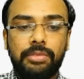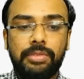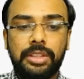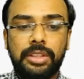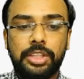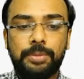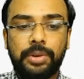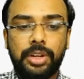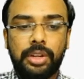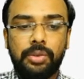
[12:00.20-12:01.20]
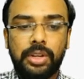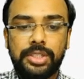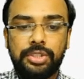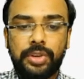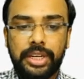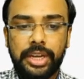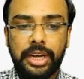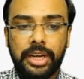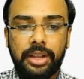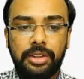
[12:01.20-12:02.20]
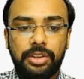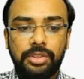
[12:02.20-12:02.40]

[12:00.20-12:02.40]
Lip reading: with this particular string data.